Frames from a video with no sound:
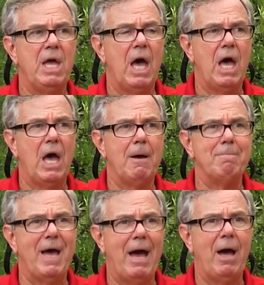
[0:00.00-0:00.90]

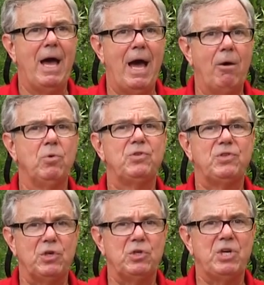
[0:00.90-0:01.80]
um, I, I would
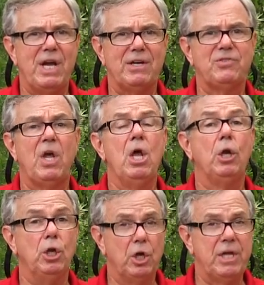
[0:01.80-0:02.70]
suggest
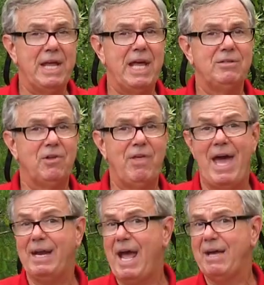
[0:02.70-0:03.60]
looking into
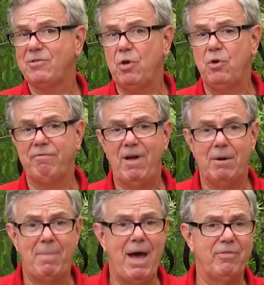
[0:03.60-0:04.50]
that, asking your
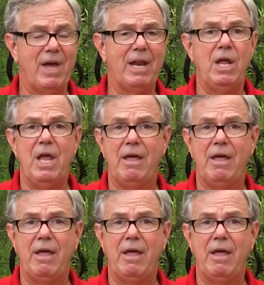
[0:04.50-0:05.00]
vet about that.